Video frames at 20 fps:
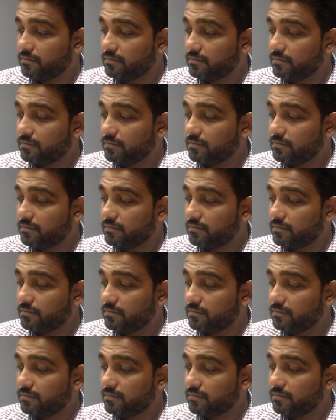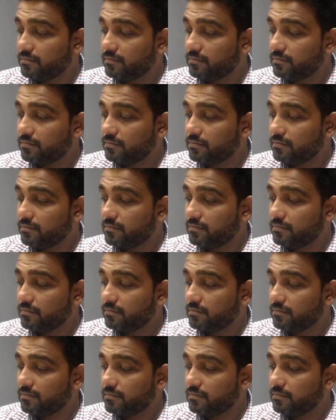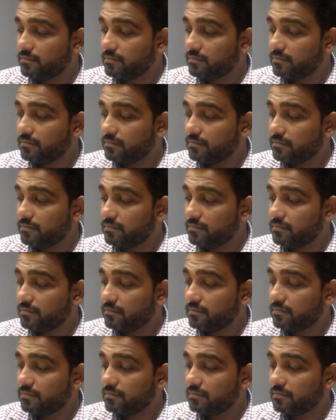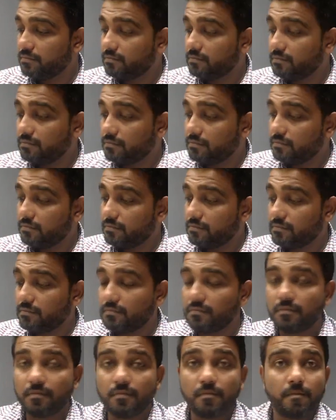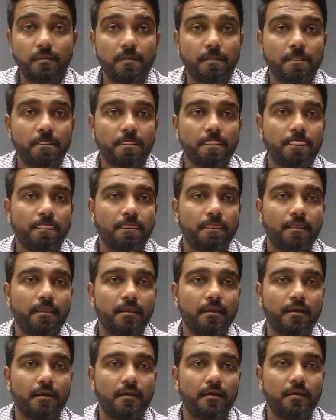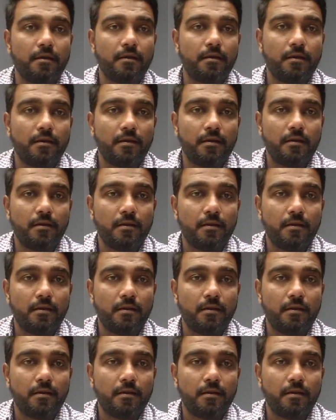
No one is speaking in this clip.